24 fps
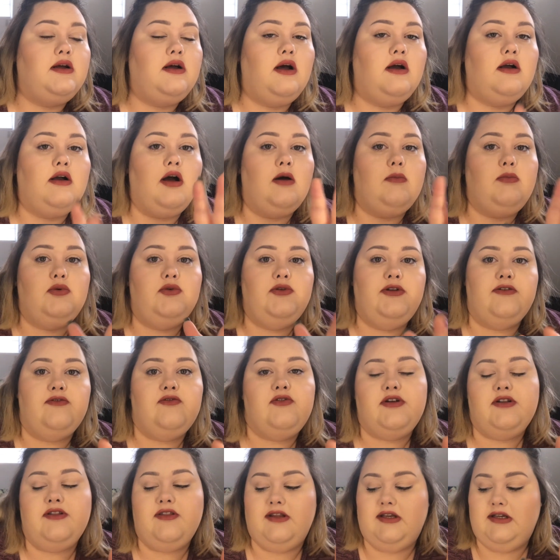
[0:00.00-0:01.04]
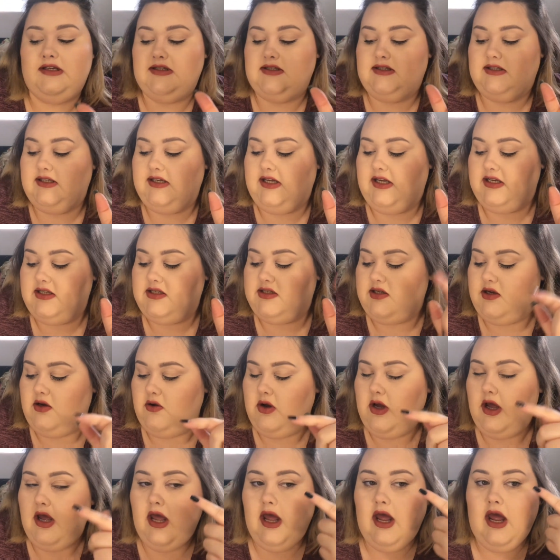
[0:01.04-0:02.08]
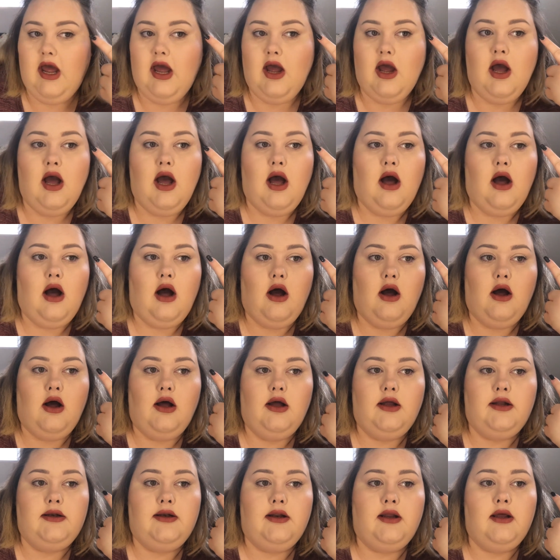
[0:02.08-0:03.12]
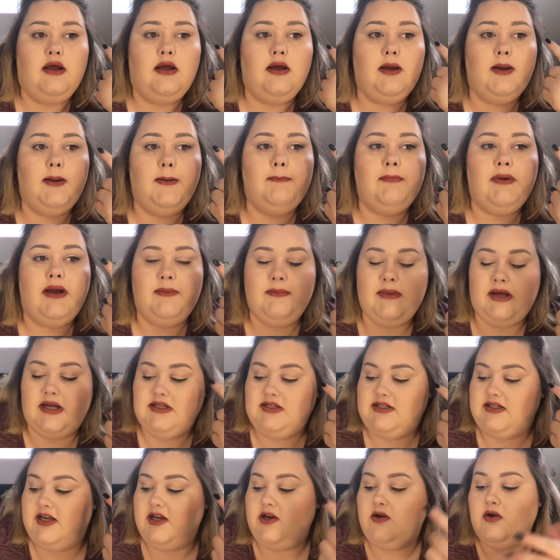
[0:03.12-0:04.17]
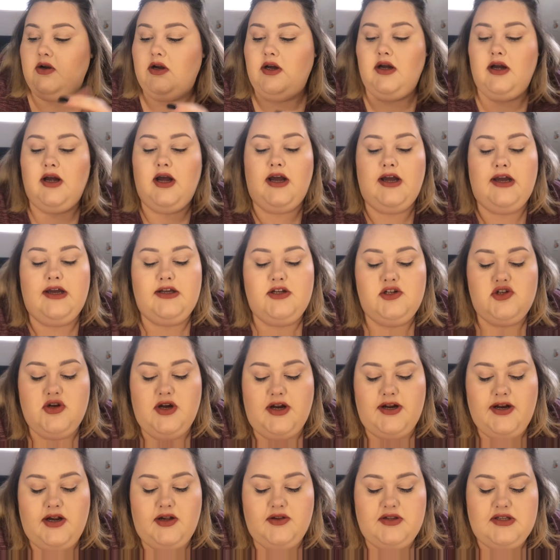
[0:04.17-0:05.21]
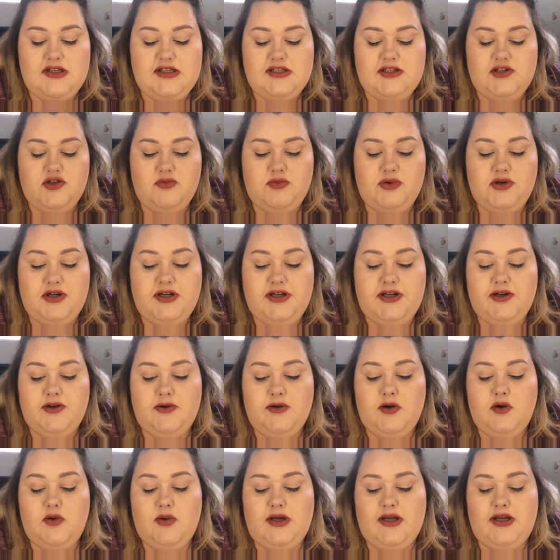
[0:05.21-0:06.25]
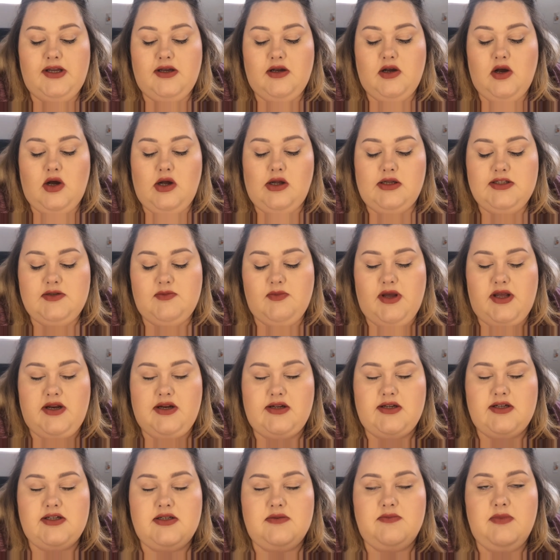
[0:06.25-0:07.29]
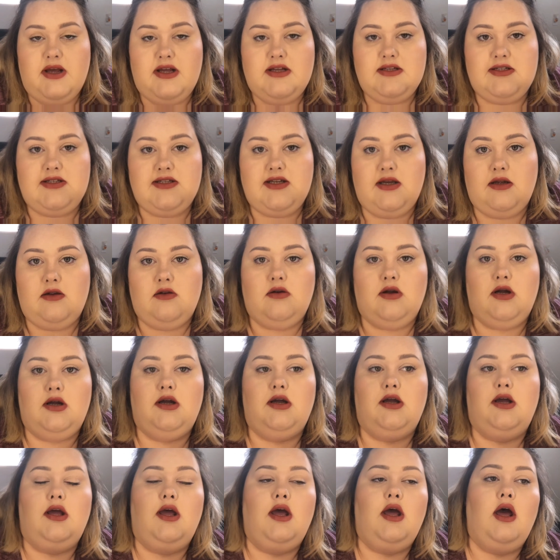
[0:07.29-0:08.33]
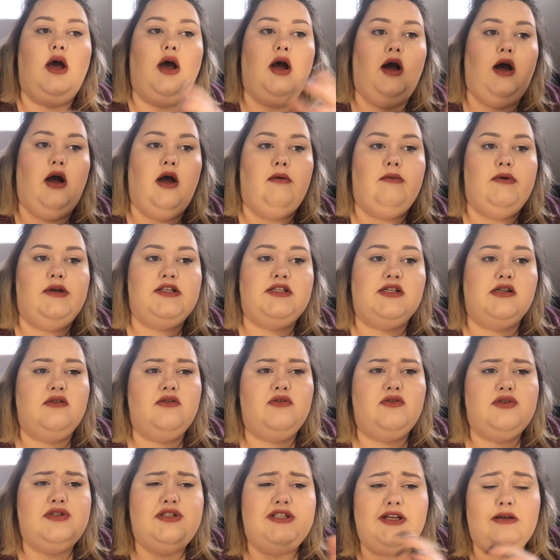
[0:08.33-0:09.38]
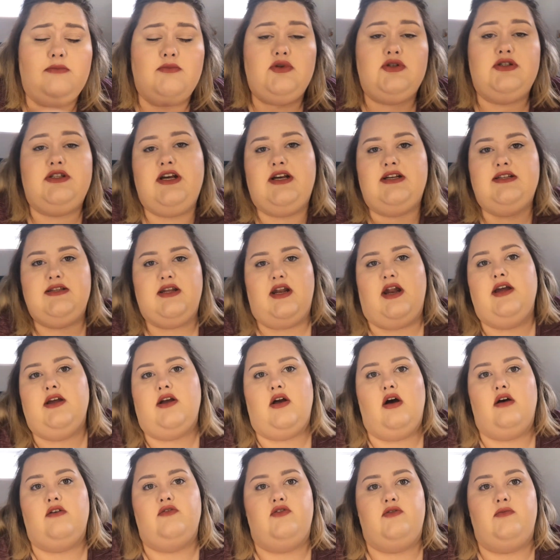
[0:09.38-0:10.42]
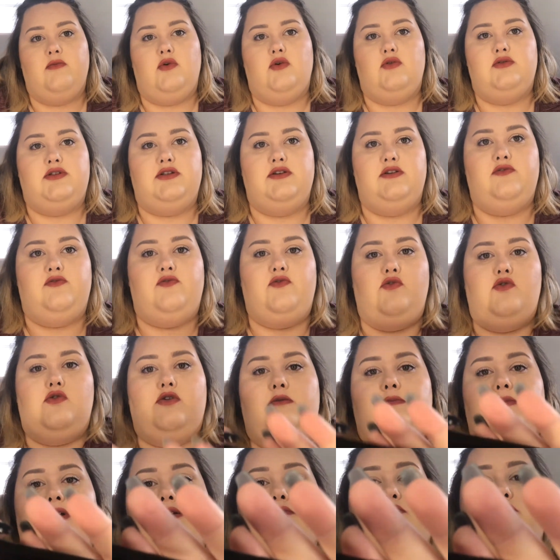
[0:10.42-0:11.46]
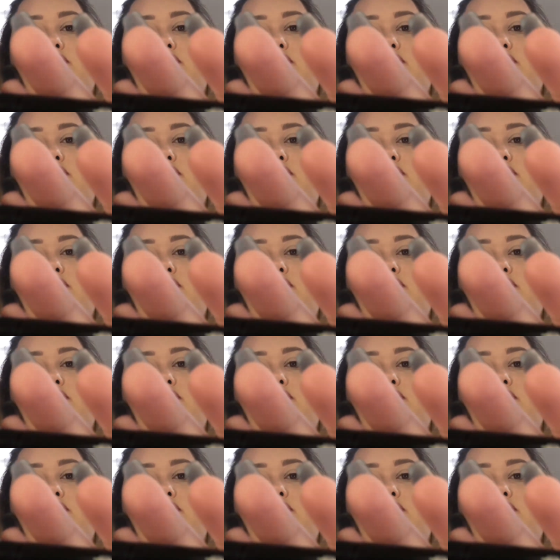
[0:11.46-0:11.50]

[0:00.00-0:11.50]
a couple different things today. So on my mascara, I tried out this Superhero It Cosmetics mascara. It's a little sample size that I got from Ulta for my